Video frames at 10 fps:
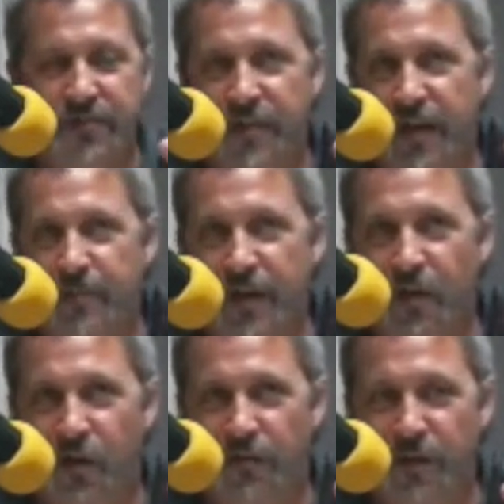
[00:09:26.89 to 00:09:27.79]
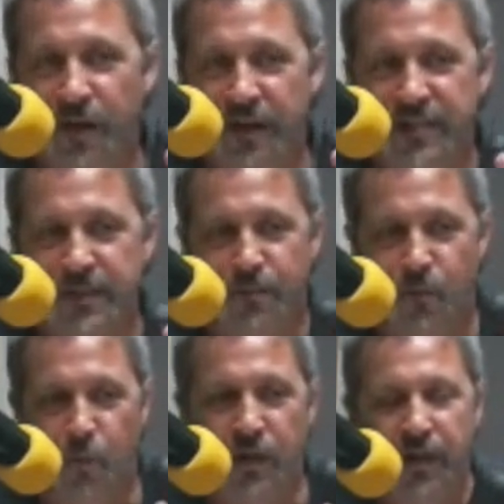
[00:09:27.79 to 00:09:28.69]
I've got them on all of mine except
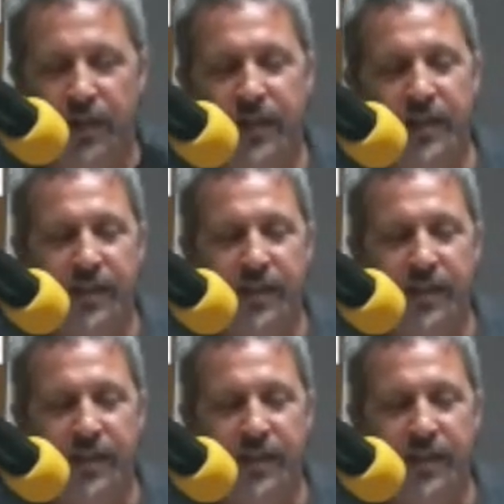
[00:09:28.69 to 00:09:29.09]
for one.